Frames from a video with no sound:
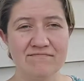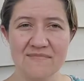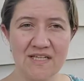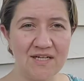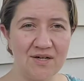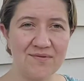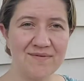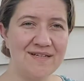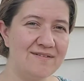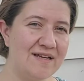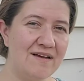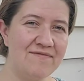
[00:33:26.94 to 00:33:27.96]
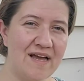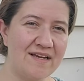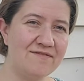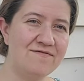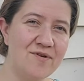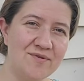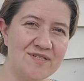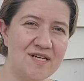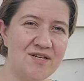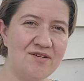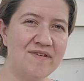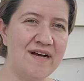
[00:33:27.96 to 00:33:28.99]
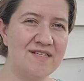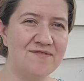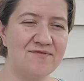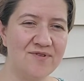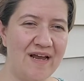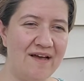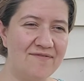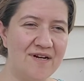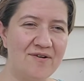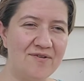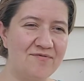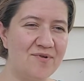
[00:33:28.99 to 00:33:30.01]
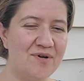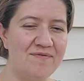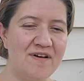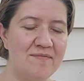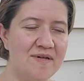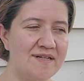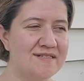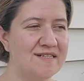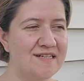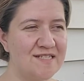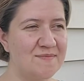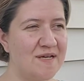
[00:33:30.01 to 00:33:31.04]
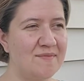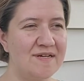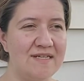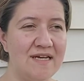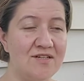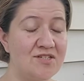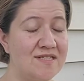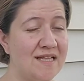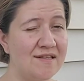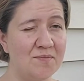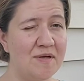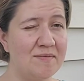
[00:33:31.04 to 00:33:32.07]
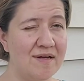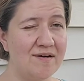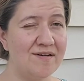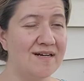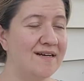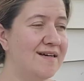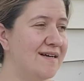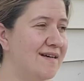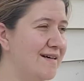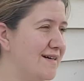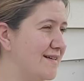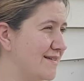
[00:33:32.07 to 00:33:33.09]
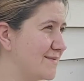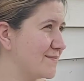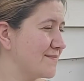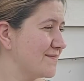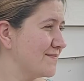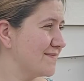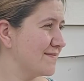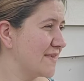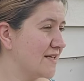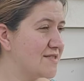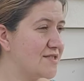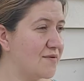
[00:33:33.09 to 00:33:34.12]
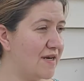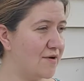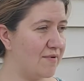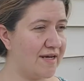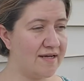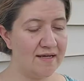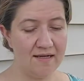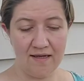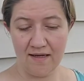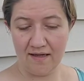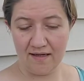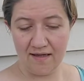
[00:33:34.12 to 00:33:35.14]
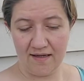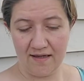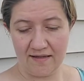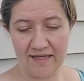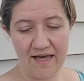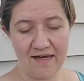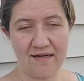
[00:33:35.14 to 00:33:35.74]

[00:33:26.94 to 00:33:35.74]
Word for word: you know, if I can focus on you guys for half an hour to 45 minutes, it does make my day just that little bit better. Um, so anyway, yeah,